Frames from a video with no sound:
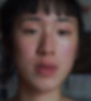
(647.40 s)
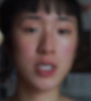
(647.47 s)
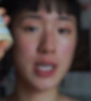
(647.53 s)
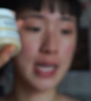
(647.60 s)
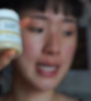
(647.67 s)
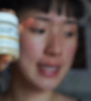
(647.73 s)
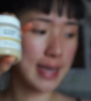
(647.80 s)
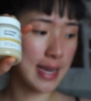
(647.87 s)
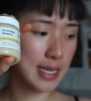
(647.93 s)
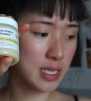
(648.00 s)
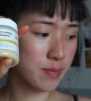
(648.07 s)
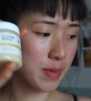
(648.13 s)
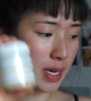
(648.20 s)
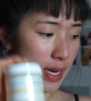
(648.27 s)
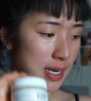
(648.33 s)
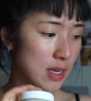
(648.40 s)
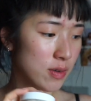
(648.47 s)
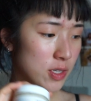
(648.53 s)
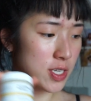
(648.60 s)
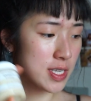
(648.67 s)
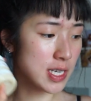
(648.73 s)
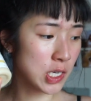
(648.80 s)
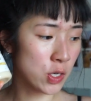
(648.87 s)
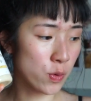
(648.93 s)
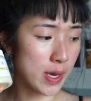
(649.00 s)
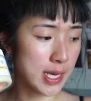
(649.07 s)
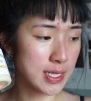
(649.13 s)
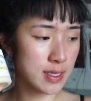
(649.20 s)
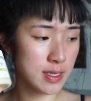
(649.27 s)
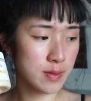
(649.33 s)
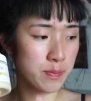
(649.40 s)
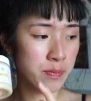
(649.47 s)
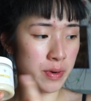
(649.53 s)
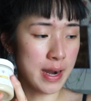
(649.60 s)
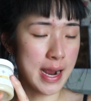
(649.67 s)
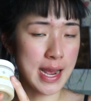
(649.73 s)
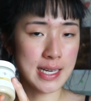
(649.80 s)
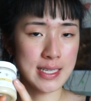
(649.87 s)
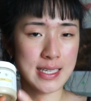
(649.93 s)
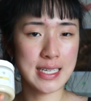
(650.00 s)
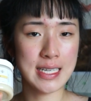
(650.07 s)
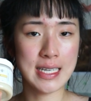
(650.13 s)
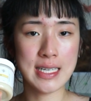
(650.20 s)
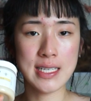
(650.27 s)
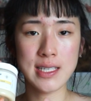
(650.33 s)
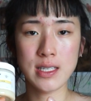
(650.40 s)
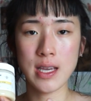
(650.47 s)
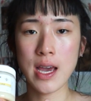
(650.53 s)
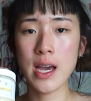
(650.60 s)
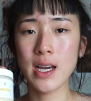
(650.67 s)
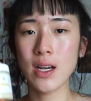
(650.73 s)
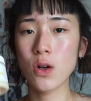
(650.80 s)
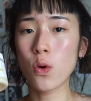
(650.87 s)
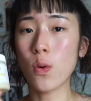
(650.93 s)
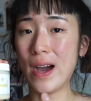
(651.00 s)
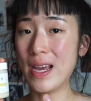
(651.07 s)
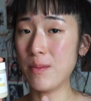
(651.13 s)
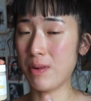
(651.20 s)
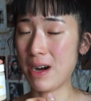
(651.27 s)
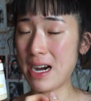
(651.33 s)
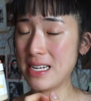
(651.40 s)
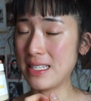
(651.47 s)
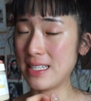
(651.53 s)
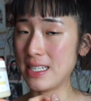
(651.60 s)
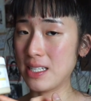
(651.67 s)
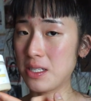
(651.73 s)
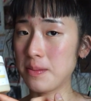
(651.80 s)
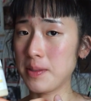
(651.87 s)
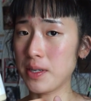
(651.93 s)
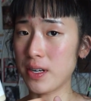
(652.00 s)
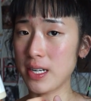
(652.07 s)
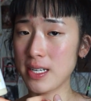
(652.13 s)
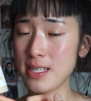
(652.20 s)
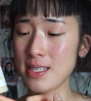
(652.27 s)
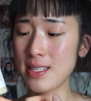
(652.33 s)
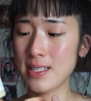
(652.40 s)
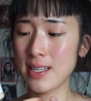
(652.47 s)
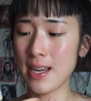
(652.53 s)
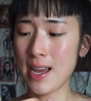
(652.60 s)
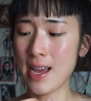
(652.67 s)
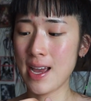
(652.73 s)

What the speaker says: So that's Eczema Honey, which is a US brand. It is quite pricey, to be honest.